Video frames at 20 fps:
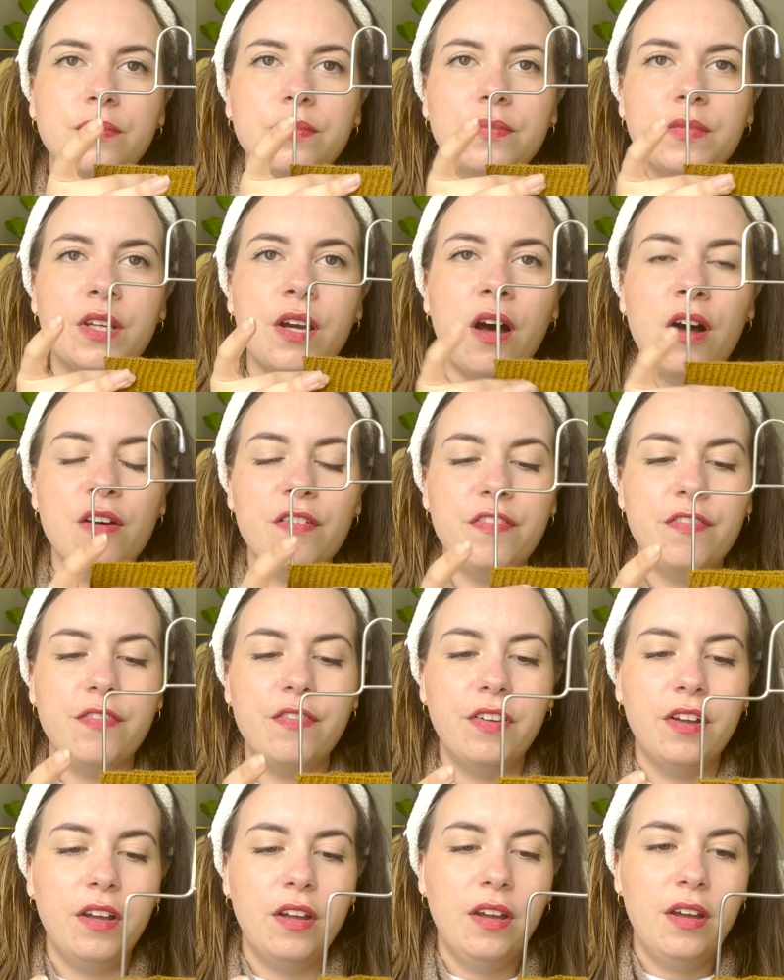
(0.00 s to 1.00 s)
cuff,
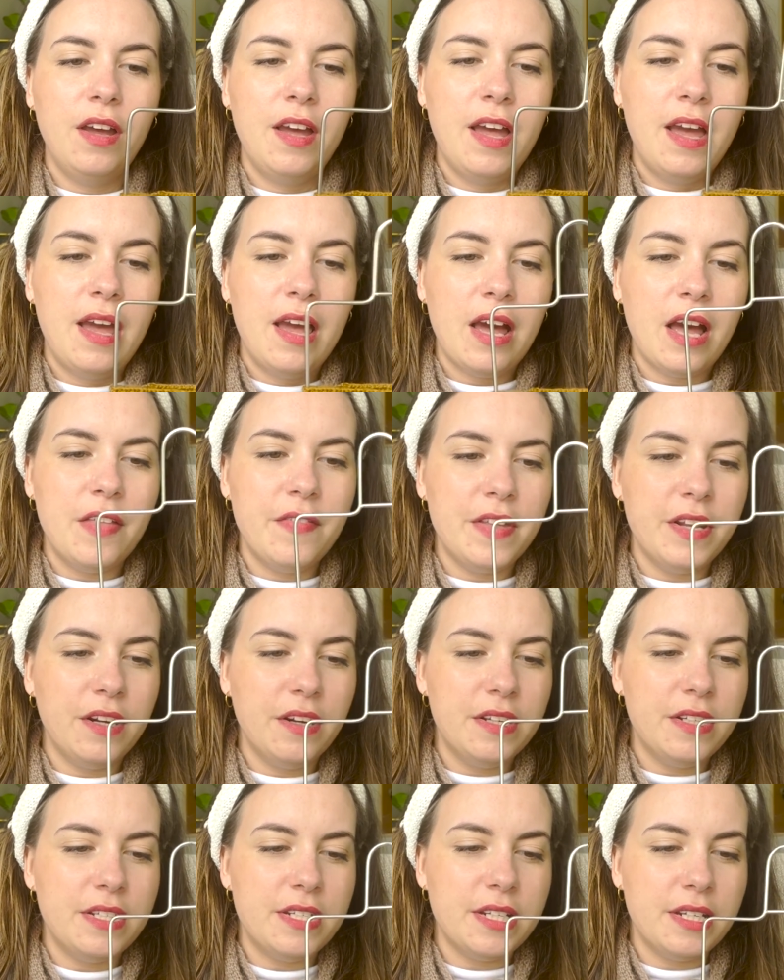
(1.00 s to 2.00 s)
and then
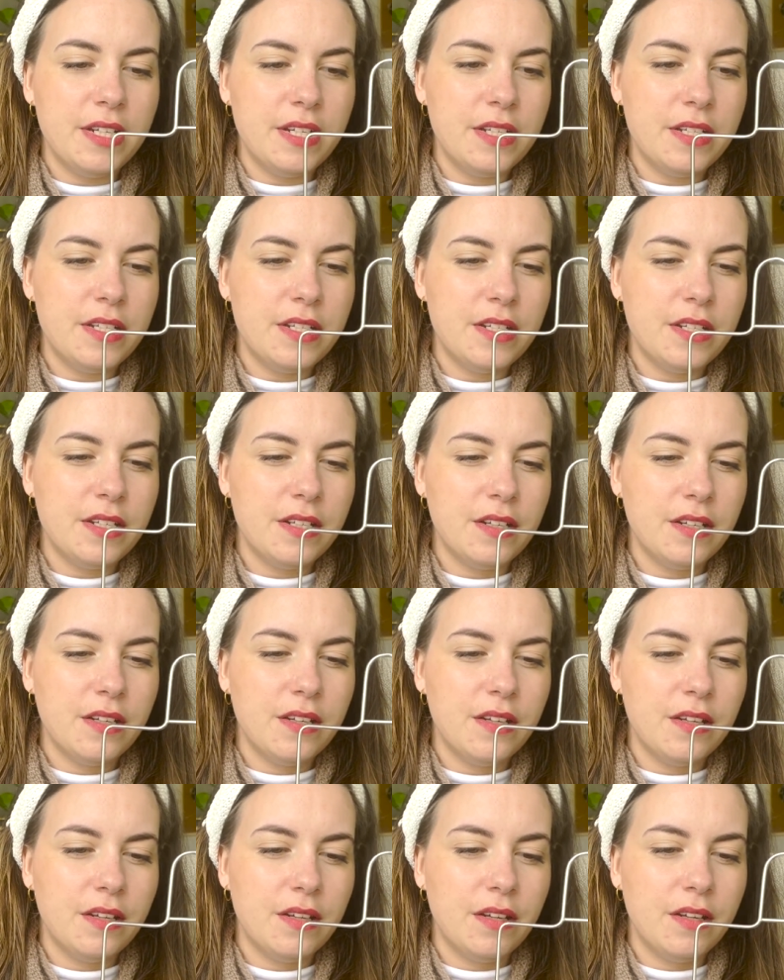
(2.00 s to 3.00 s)
I did,
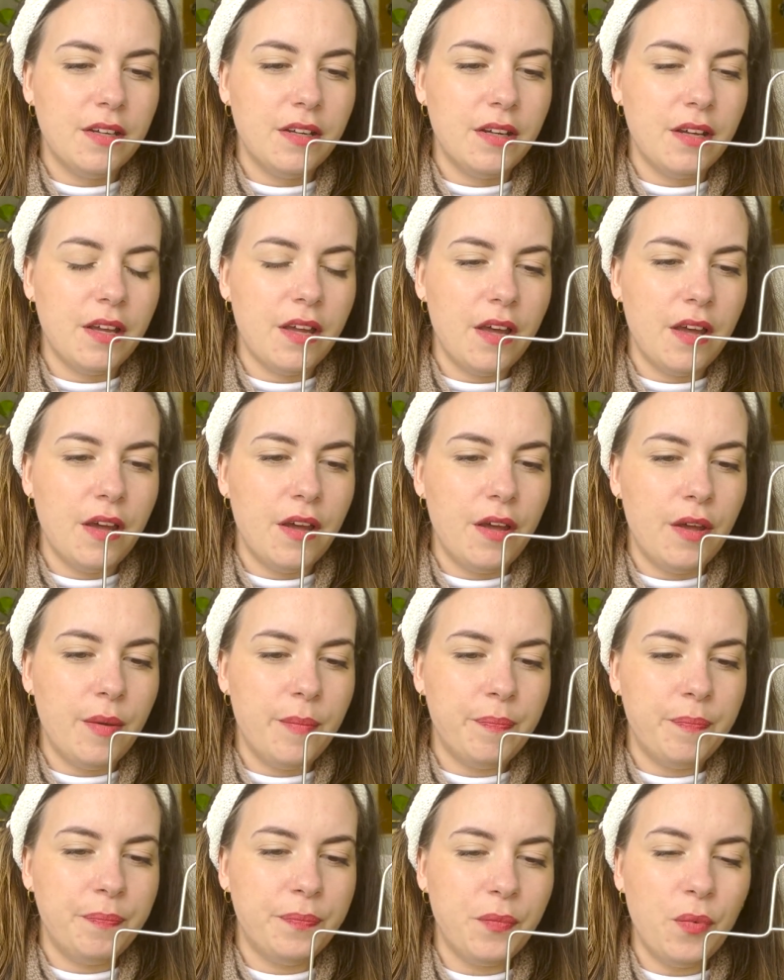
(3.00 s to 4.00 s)

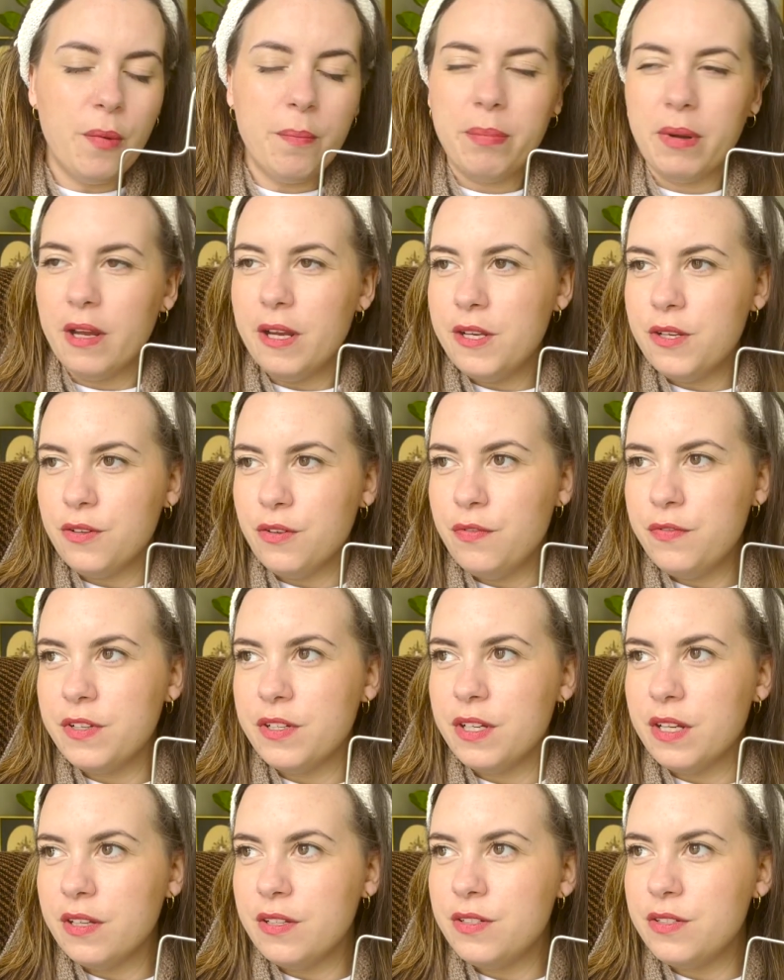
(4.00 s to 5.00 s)
what bind off
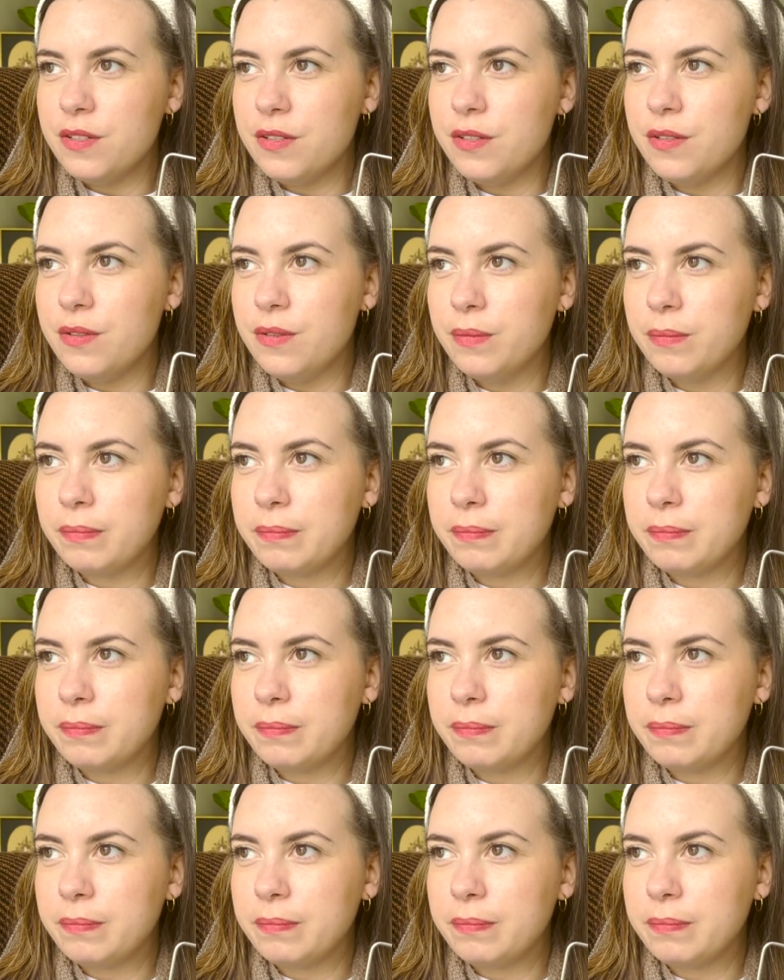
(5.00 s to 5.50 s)
did I do?